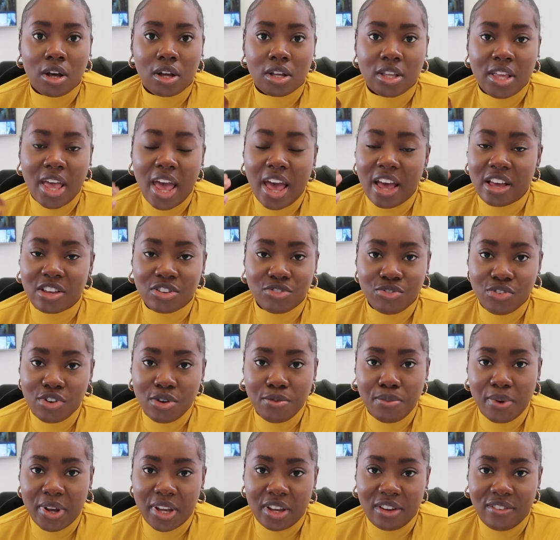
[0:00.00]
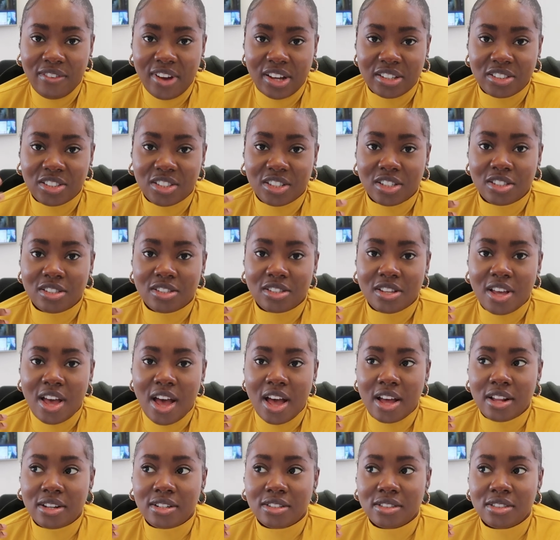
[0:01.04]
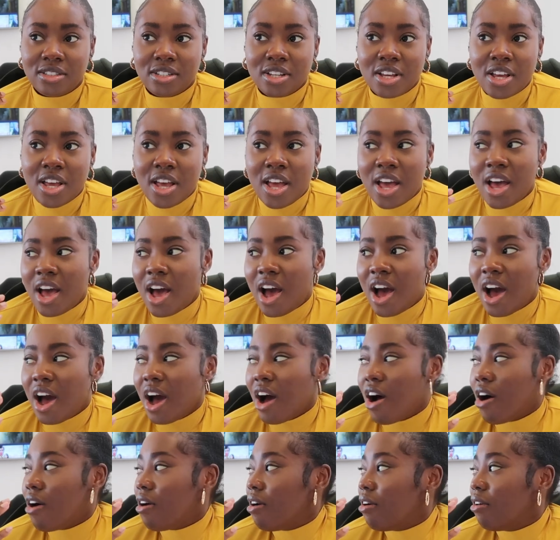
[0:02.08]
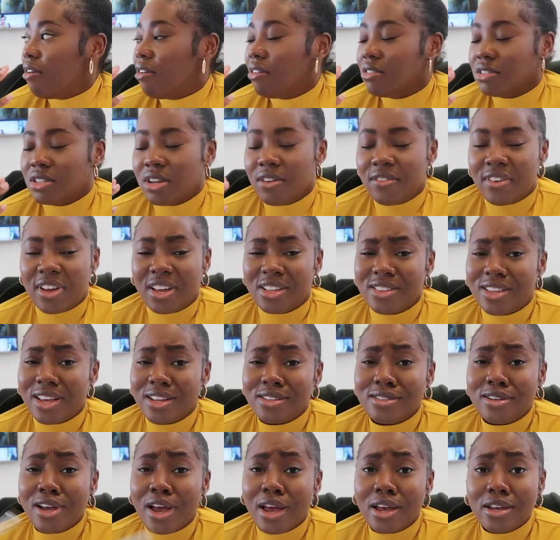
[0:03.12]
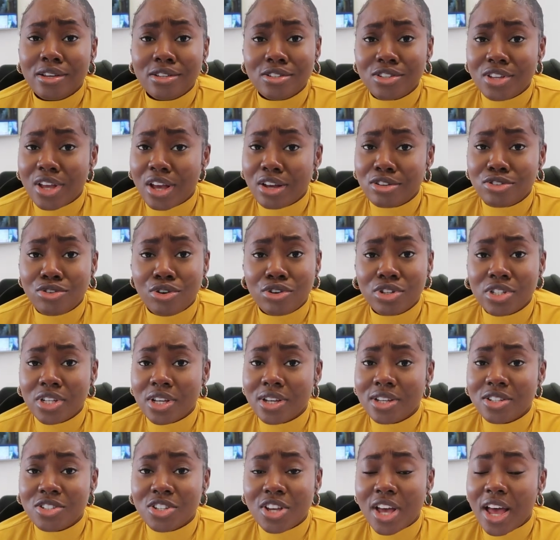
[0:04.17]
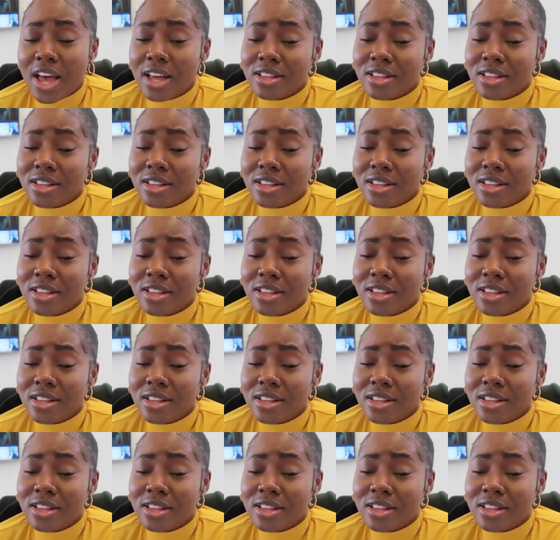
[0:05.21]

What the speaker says: yeah, it's free bacon rashers, and or something, they changed their sausage.